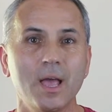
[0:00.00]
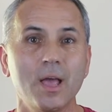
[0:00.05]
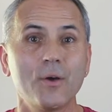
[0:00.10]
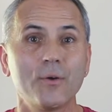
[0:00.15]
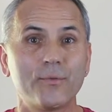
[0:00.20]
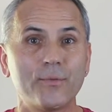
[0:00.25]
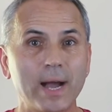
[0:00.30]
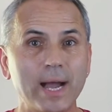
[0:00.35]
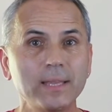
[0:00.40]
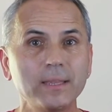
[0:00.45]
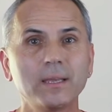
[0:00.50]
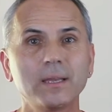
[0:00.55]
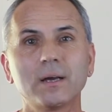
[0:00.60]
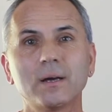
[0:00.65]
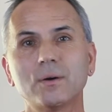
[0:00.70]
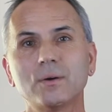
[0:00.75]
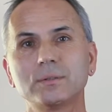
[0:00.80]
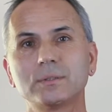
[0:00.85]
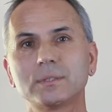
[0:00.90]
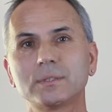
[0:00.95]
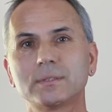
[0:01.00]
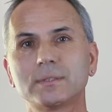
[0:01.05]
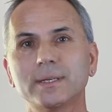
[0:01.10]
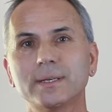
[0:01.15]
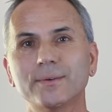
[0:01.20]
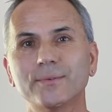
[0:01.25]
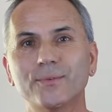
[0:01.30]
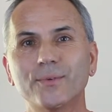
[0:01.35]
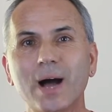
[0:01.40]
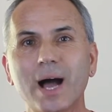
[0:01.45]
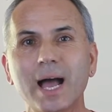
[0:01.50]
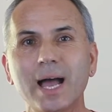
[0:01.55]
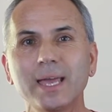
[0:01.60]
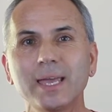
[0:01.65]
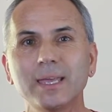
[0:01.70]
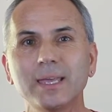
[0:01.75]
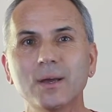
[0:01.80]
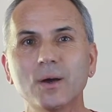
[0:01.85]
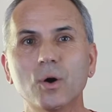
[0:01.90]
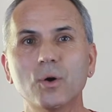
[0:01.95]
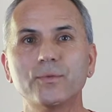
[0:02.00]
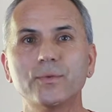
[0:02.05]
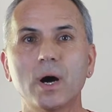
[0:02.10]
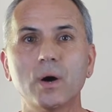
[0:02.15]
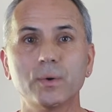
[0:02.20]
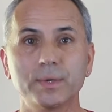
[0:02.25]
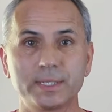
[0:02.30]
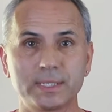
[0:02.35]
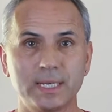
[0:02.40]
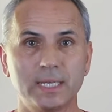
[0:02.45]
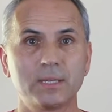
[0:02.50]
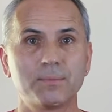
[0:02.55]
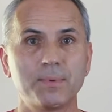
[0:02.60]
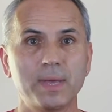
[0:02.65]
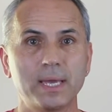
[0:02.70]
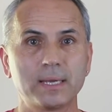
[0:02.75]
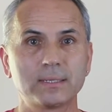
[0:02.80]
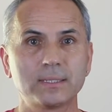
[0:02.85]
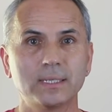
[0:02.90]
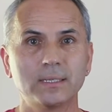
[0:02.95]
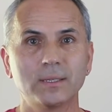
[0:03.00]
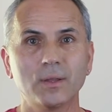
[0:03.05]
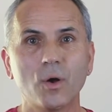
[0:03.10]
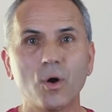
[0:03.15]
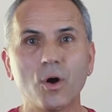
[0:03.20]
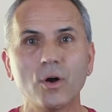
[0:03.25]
Finding out the why of our setbacks in an